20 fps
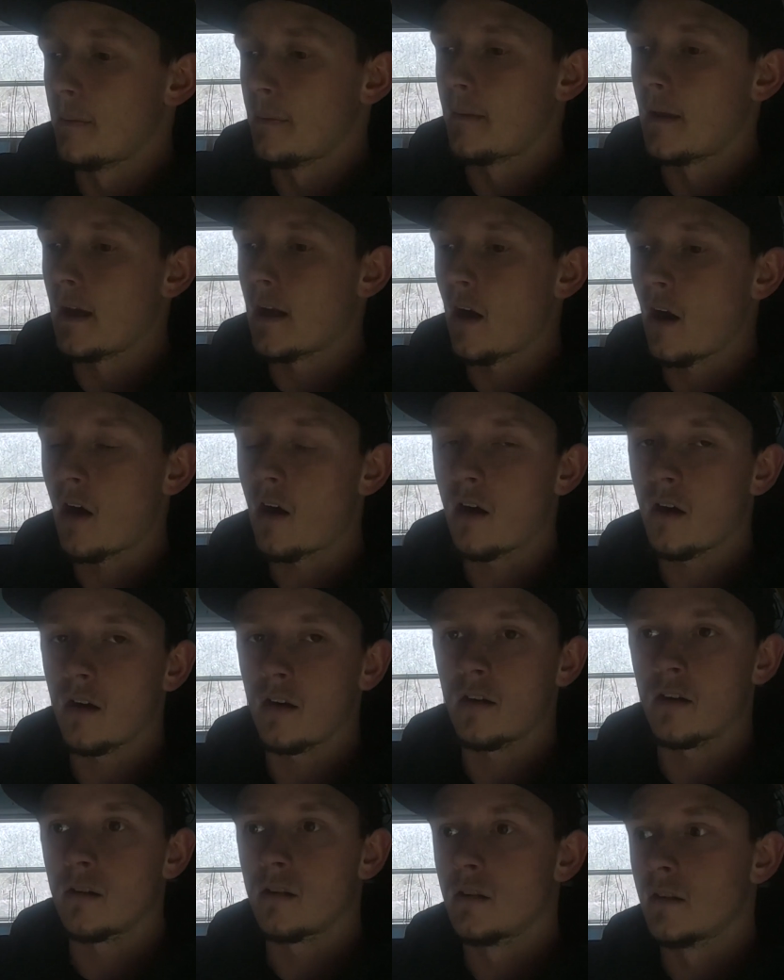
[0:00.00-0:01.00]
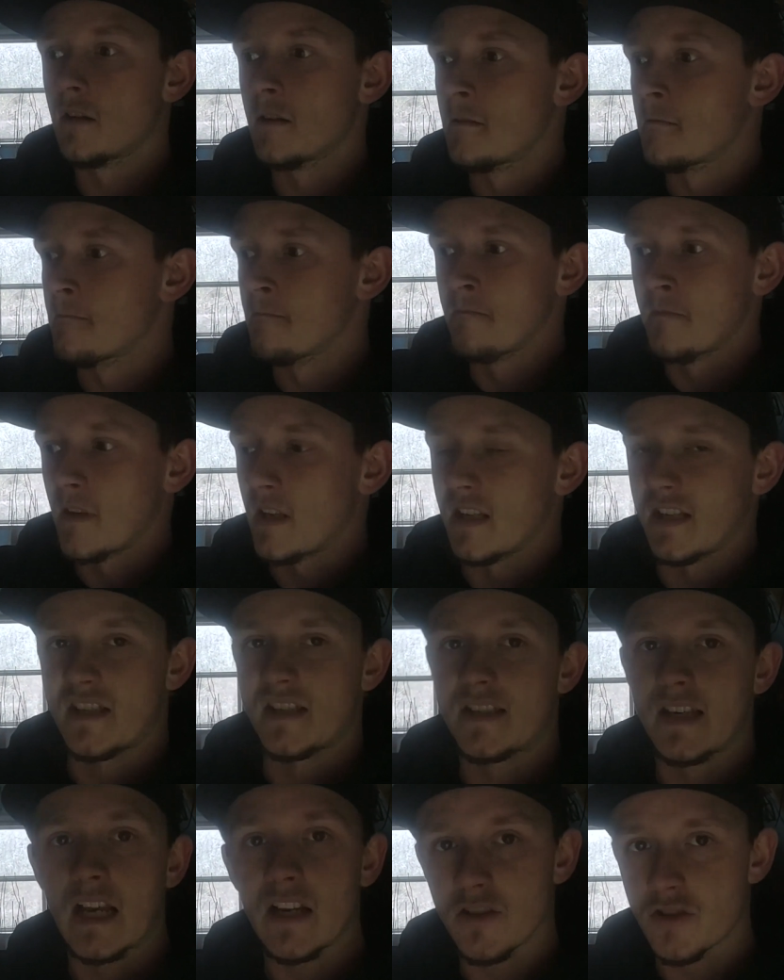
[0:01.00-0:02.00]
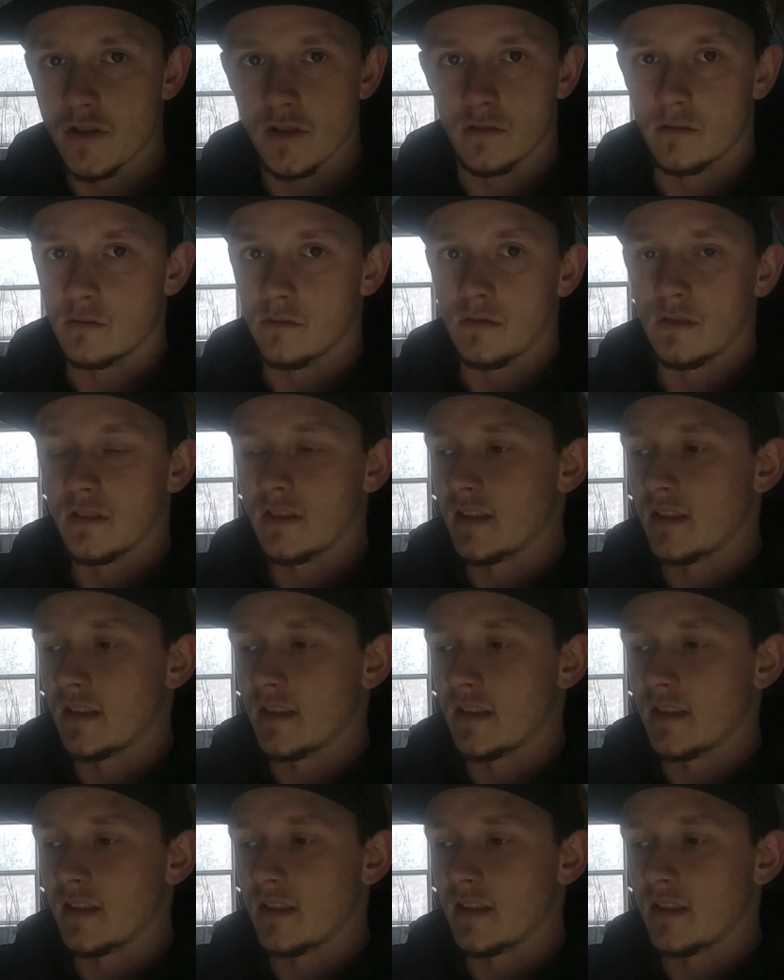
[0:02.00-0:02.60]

they are essential.